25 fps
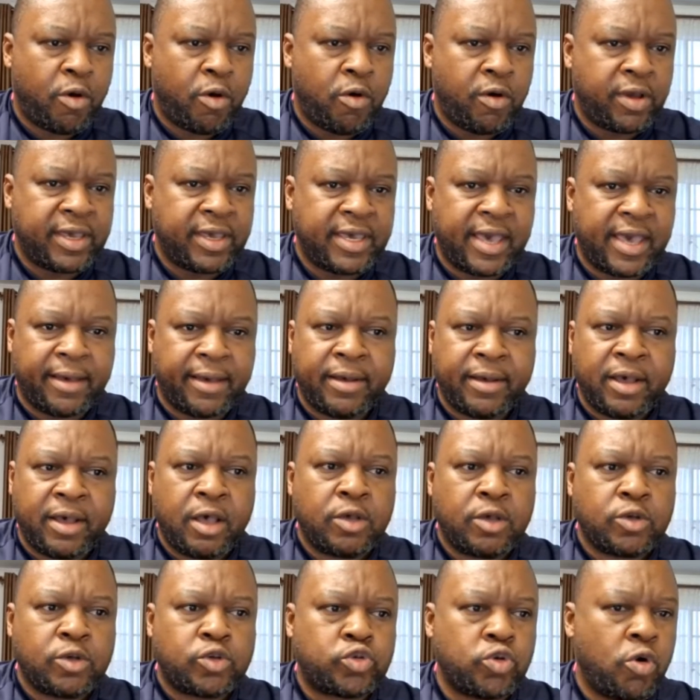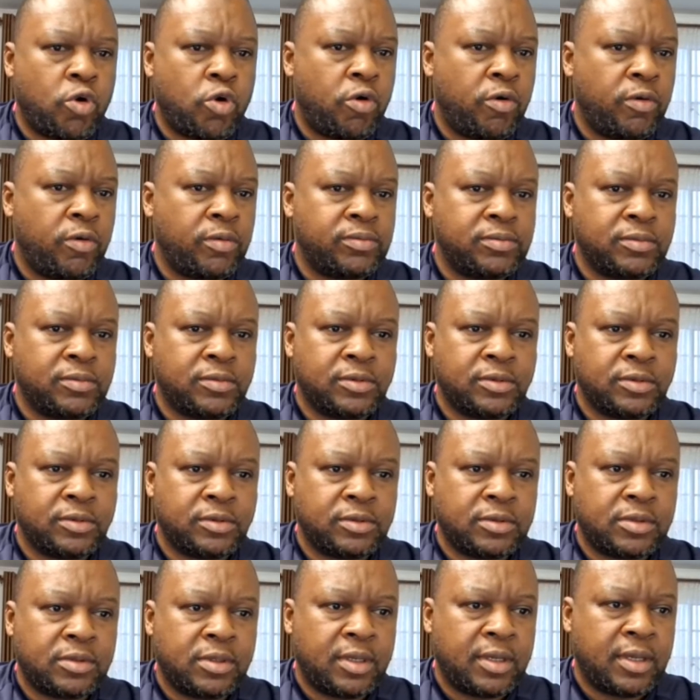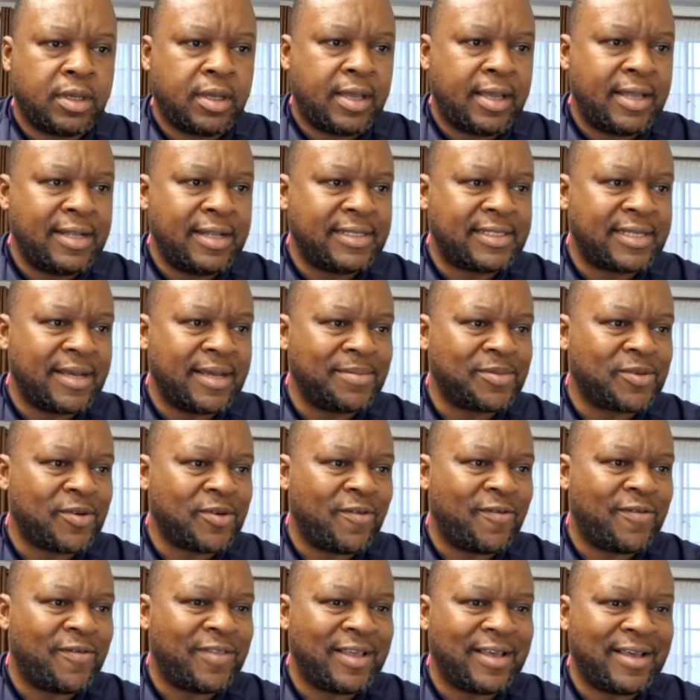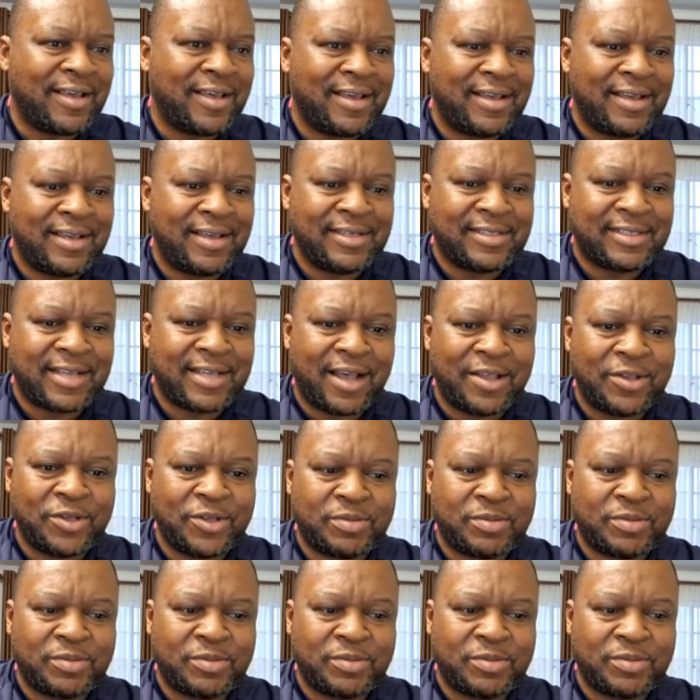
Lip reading: Okay, so in terms of the Star